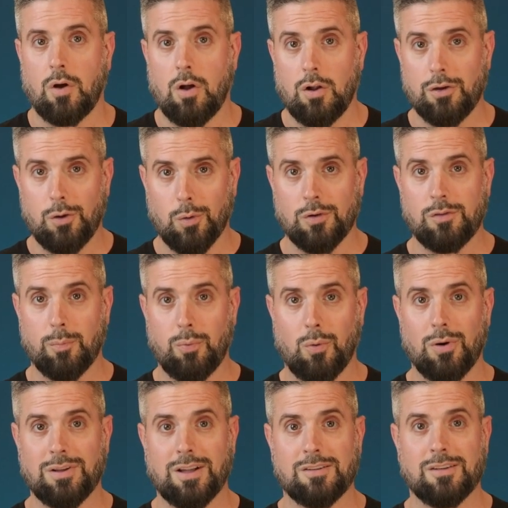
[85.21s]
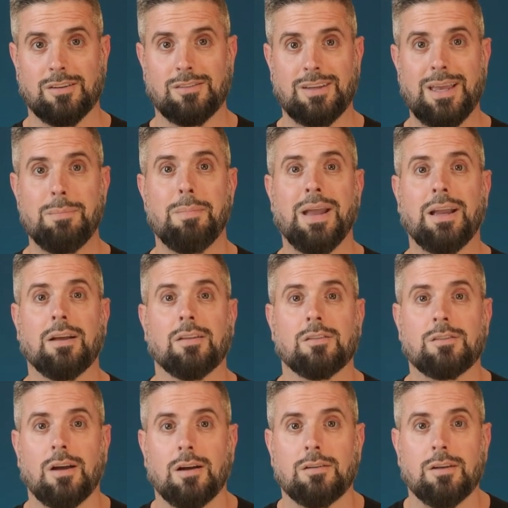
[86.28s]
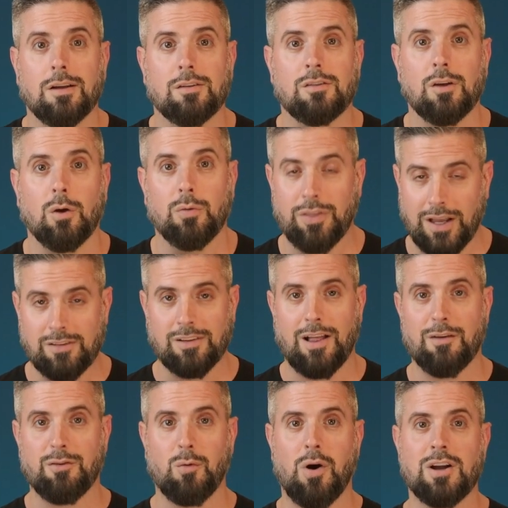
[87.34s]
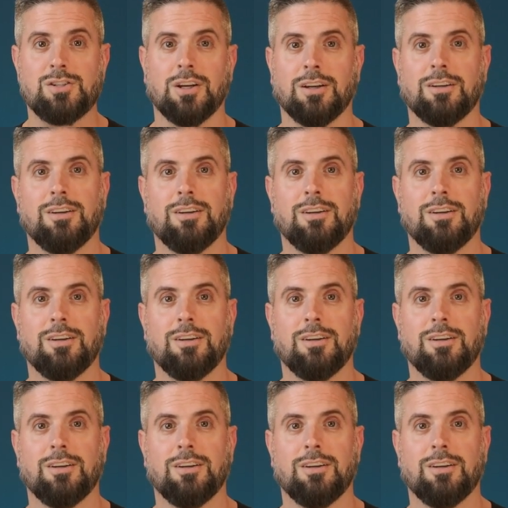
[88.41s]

All your support lets us keep making this content, so thanks a lot for watching.